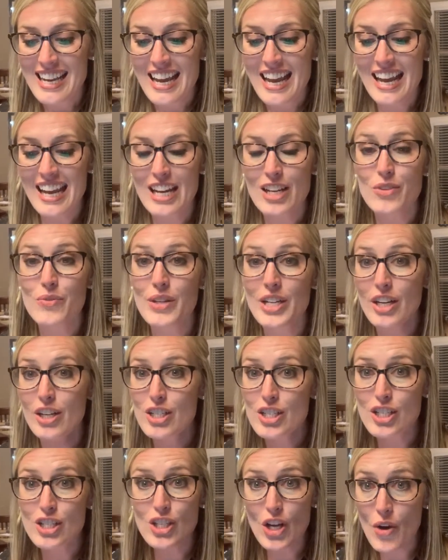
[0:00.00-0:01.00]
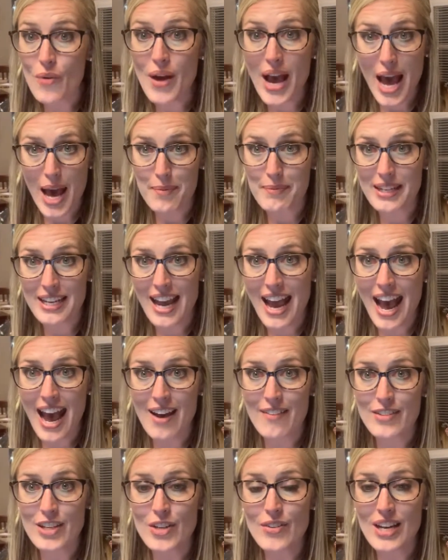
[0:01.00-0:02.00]
and we are so happy to
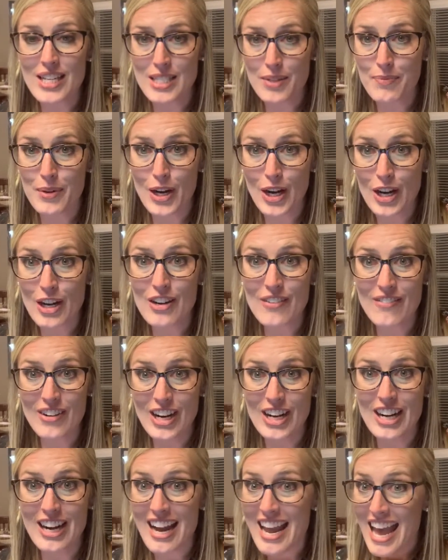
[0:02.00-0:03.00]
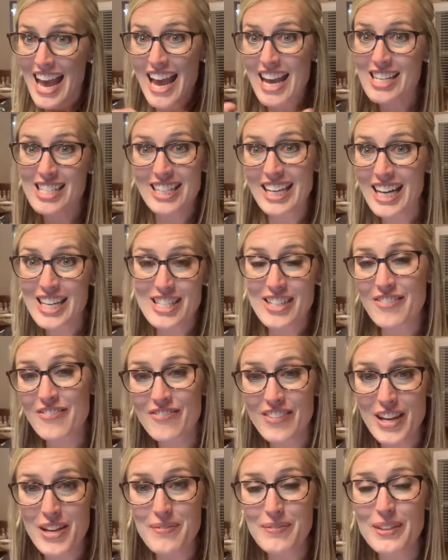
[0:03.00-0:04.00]
have you as a part of our education
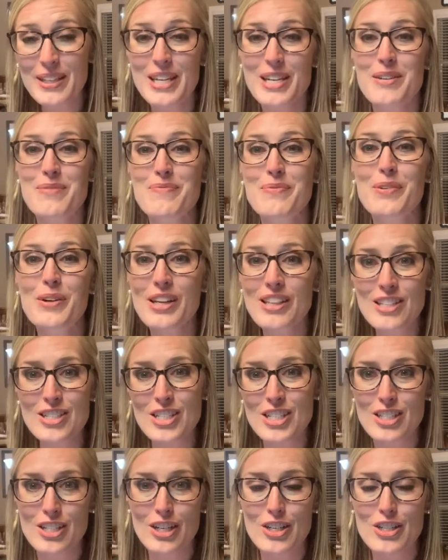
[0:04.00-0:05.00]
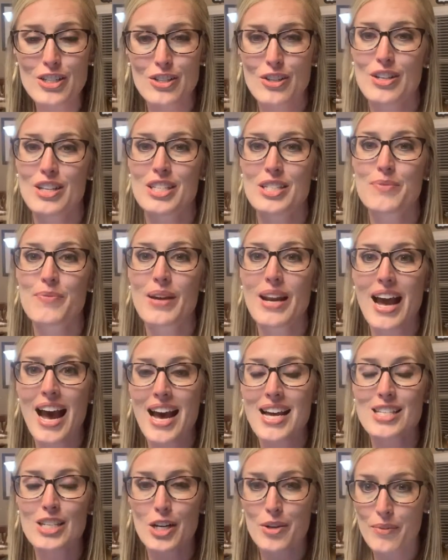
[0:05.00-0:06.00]
family, more than just our students, but
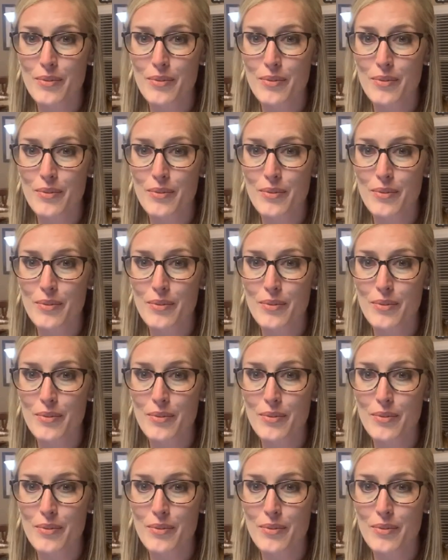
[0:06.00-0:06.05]
as